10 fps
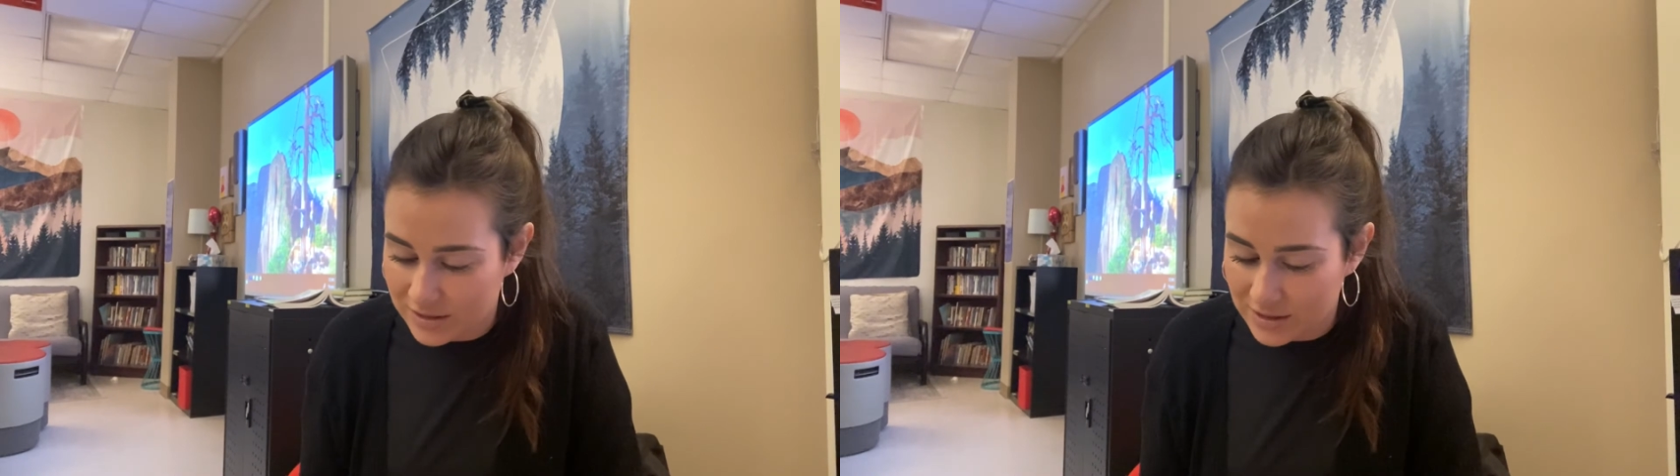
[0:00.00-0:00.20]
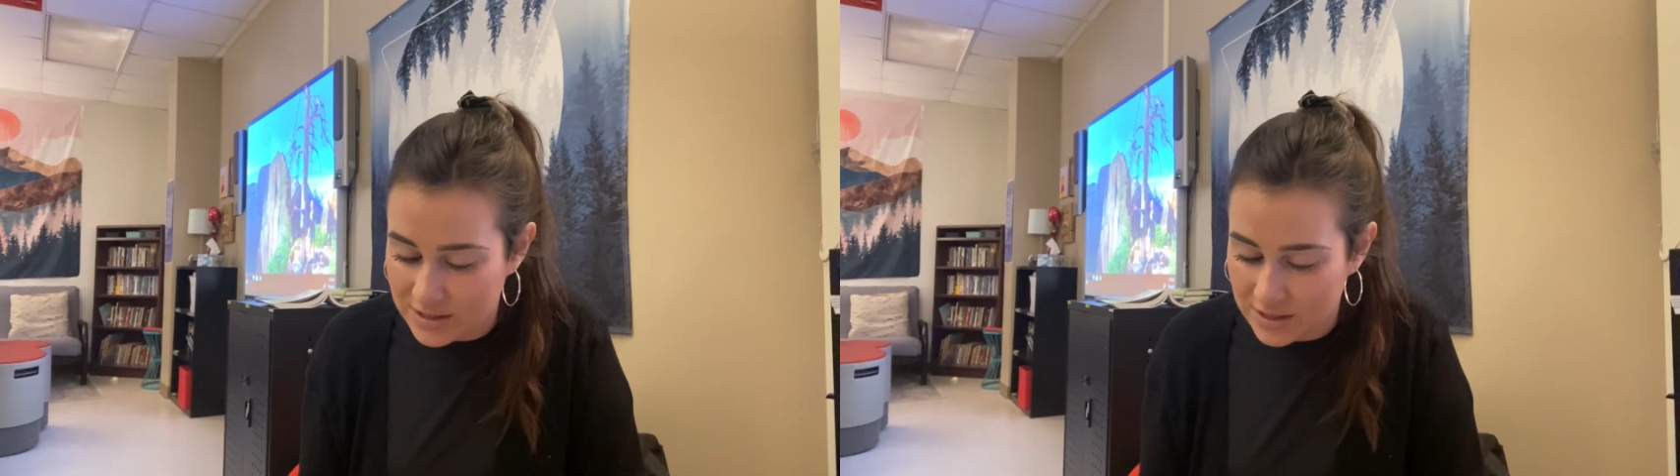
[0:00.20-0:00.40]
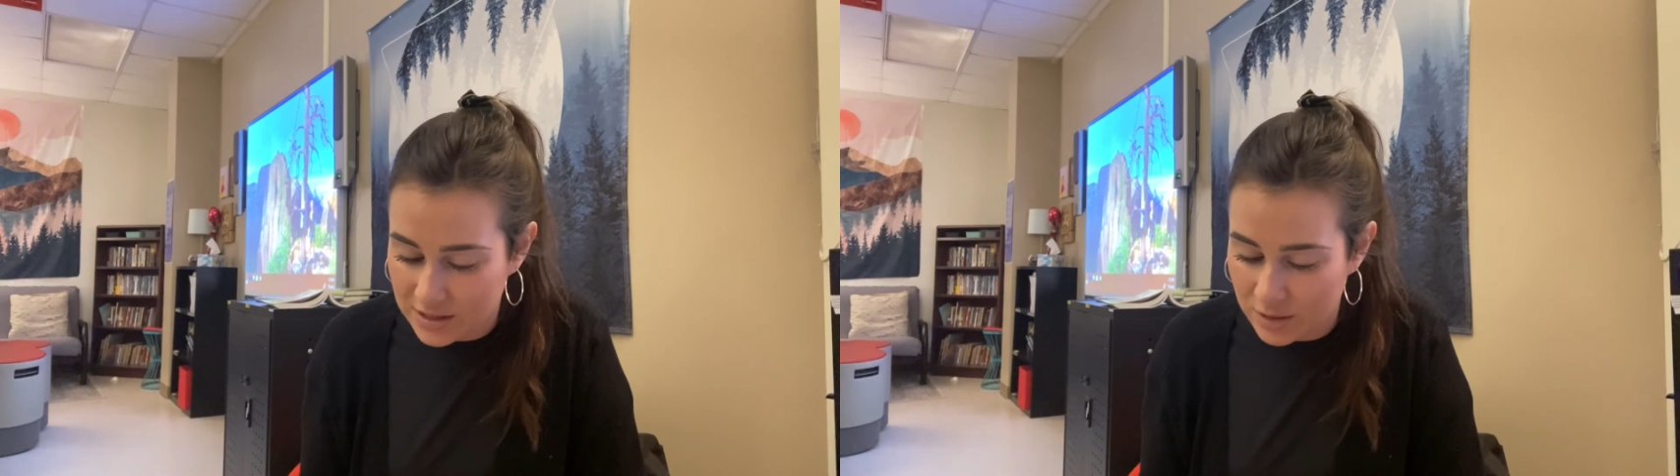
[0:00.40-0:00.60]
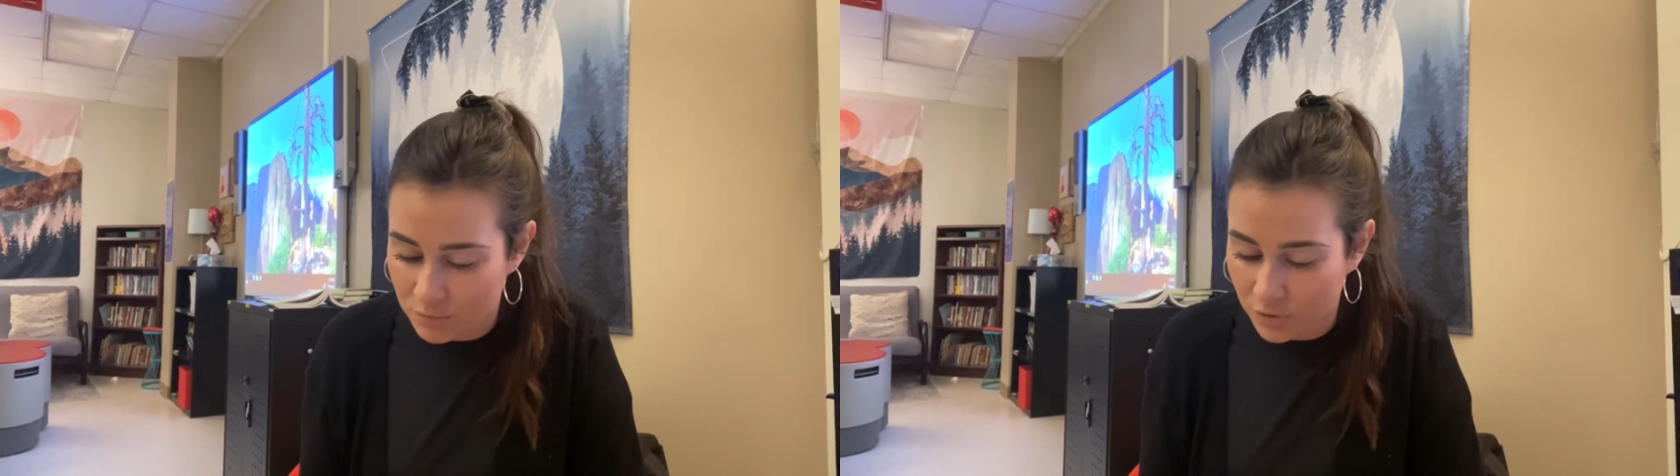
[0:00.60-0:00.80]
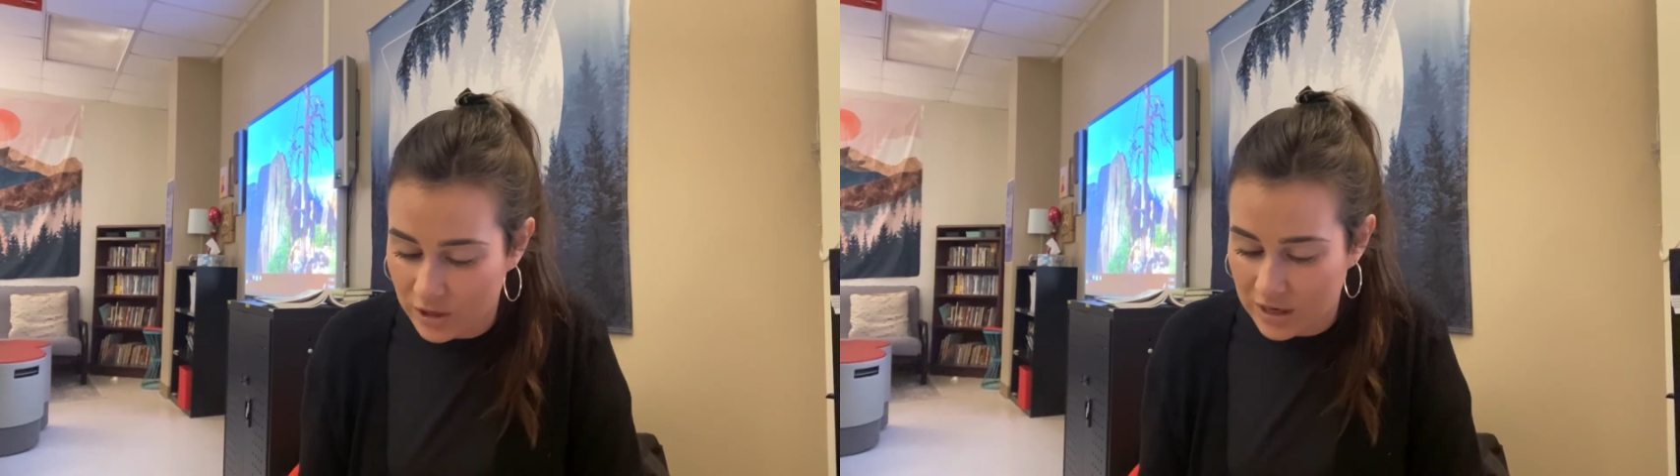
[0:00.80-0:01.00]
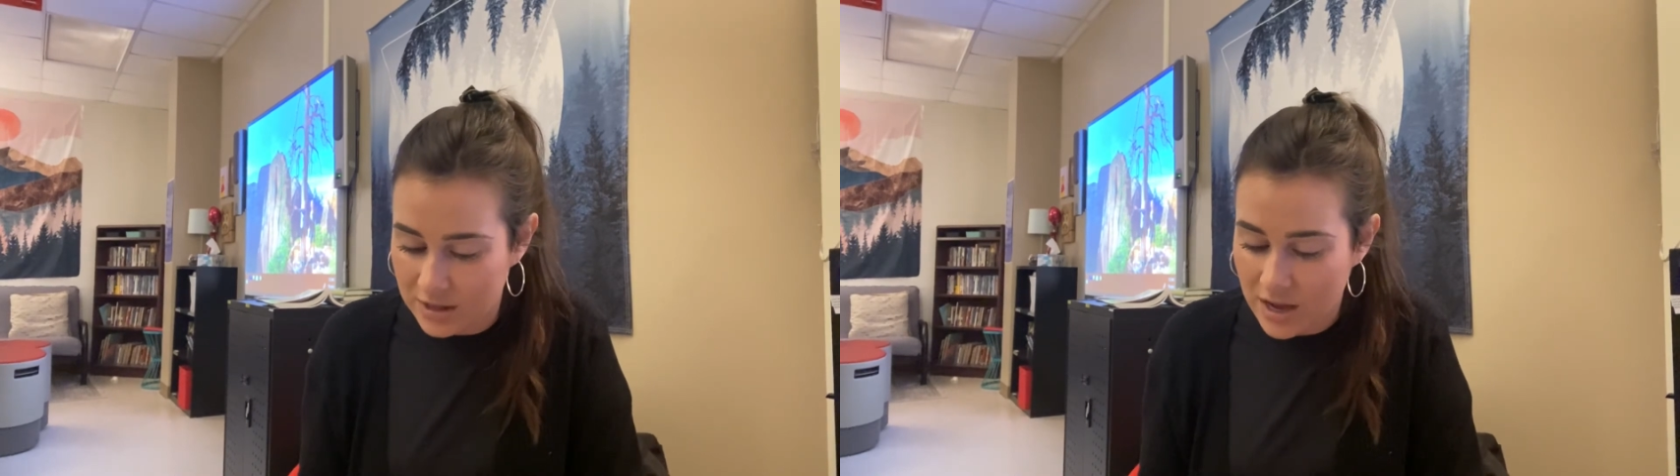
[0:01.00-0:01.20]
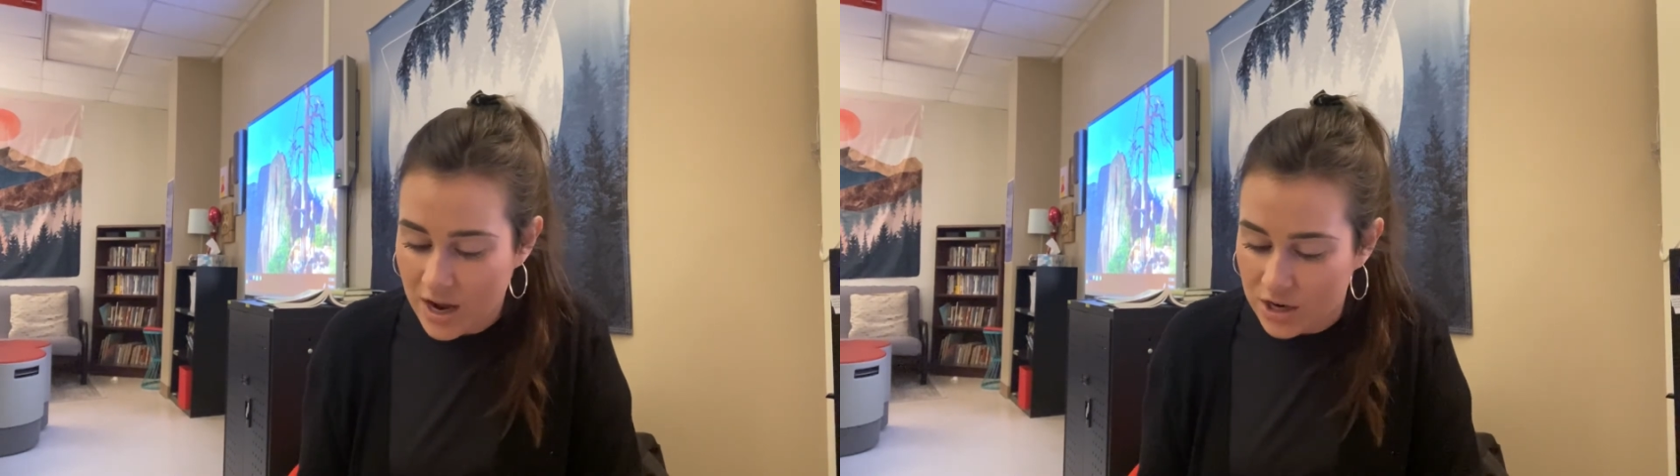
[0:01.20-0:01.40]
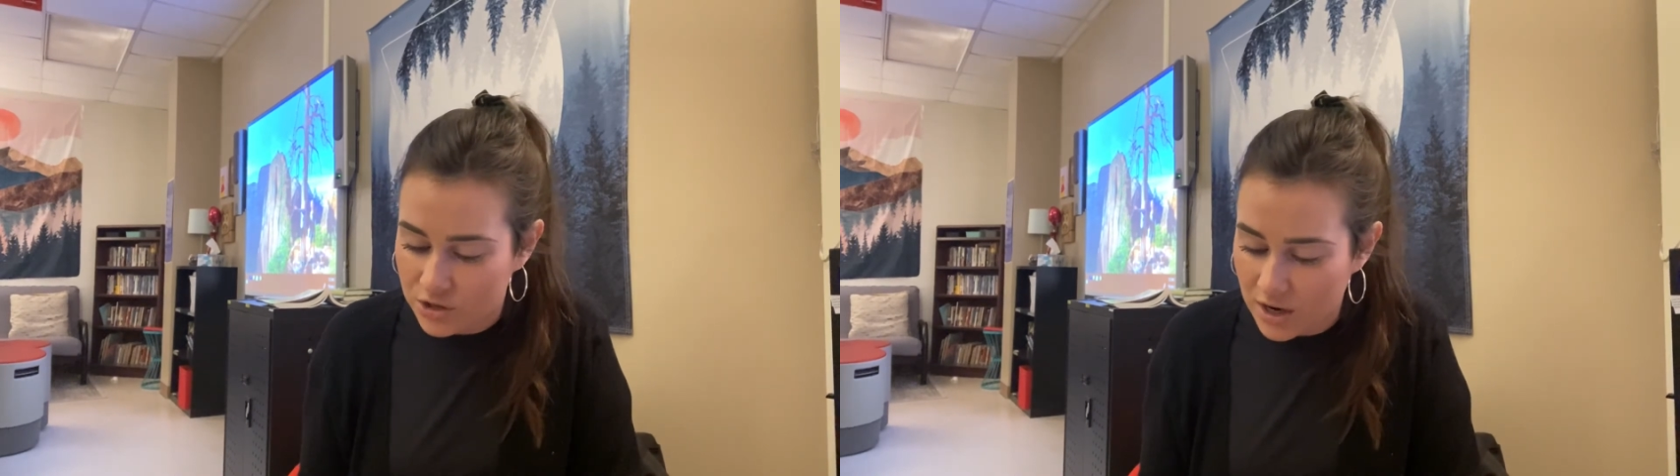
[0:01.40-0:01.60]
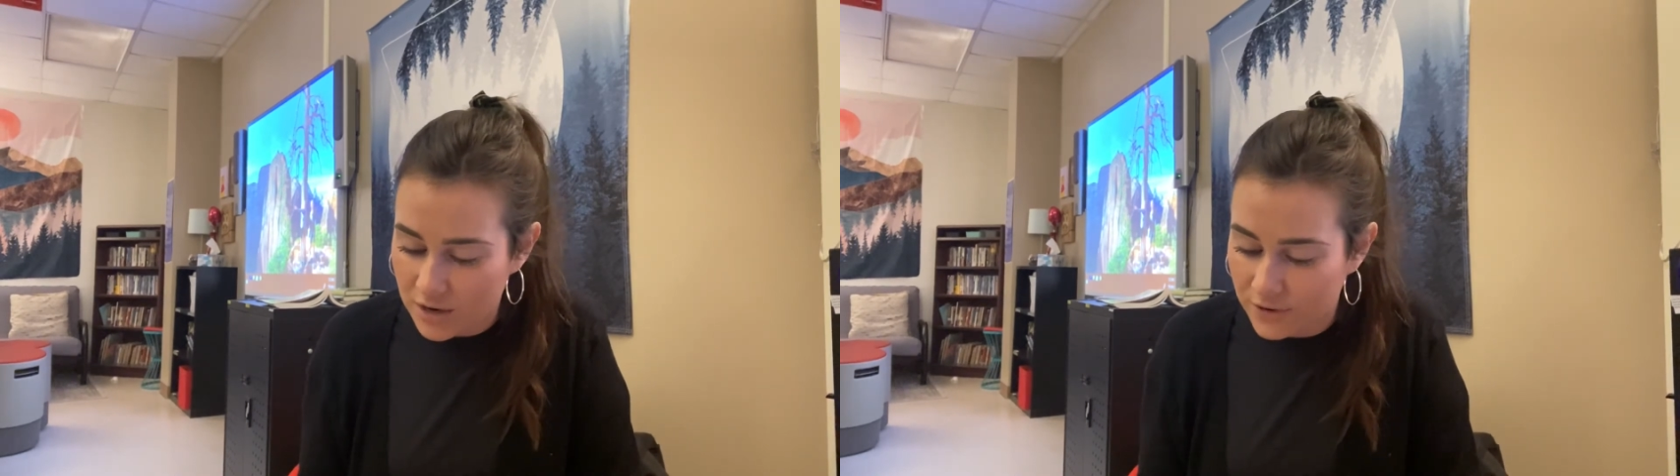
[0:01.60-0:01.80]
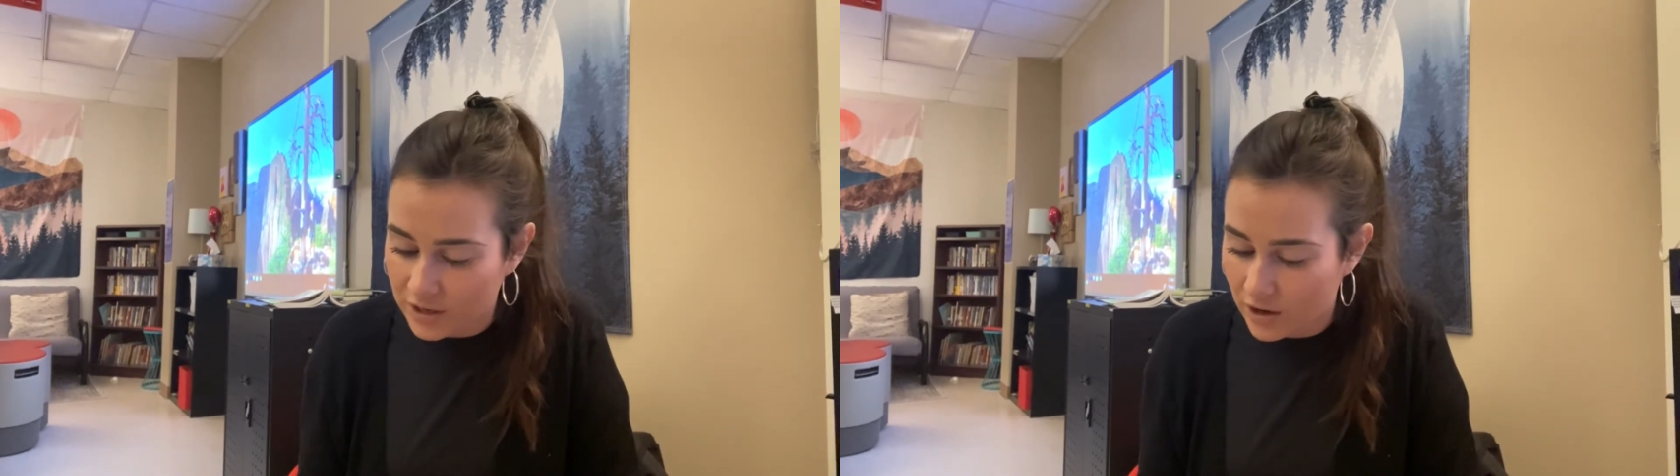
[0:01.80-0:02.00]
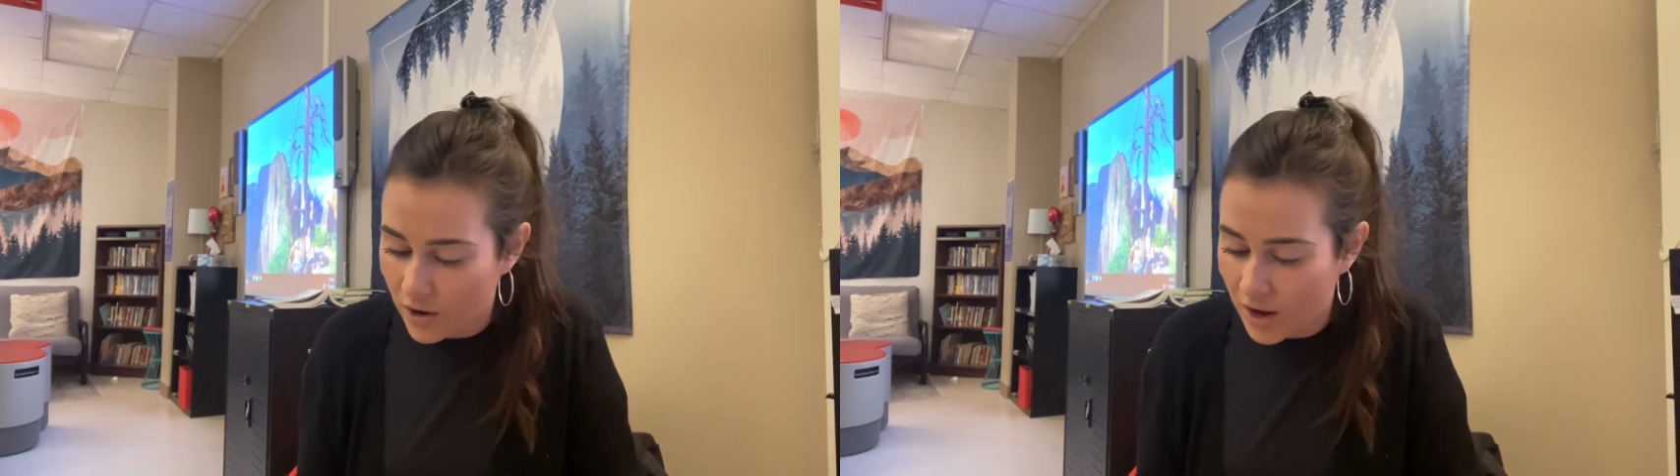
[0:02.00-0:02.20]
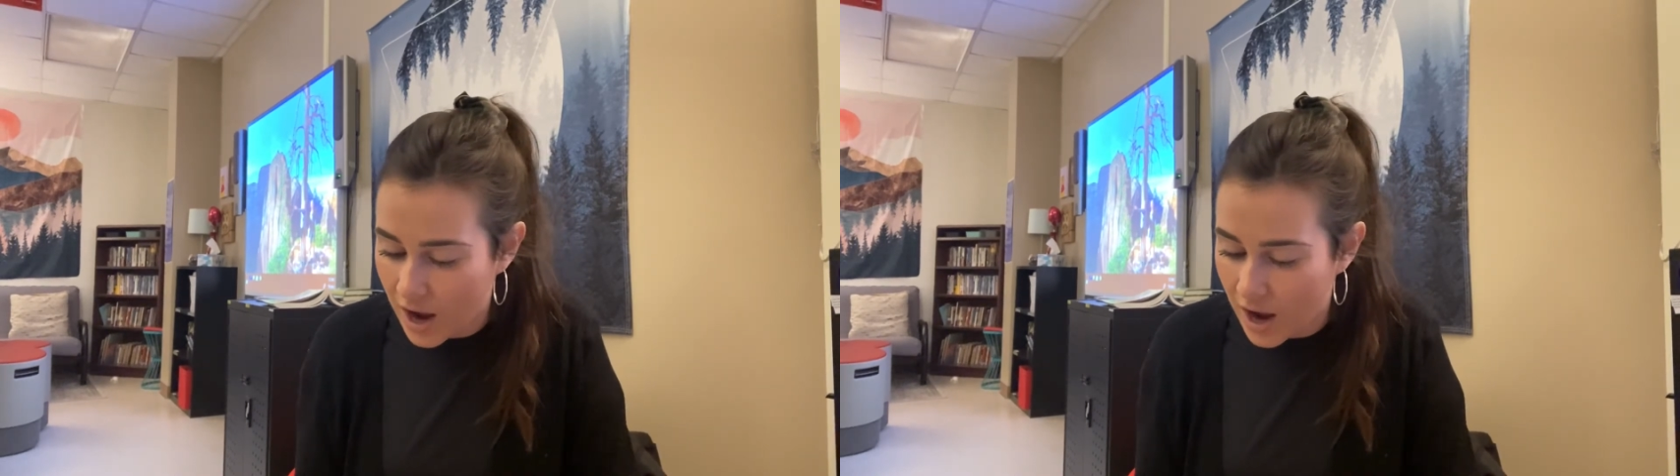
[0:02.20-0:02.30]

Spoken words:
listening to him breathe and trying to figure out